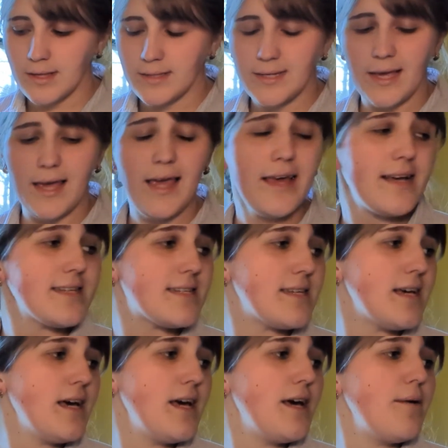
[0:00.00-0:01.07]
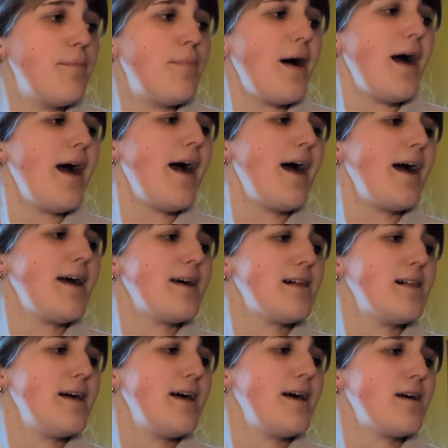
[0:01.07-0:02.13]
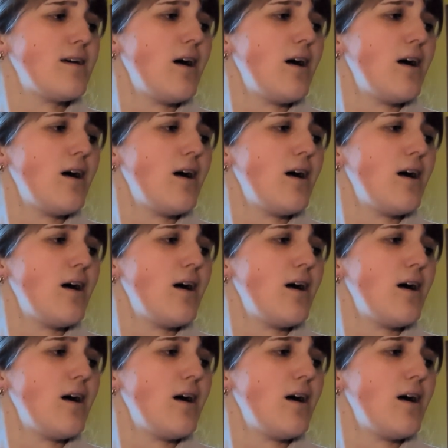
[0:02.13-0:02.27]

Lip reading: Take a step back, let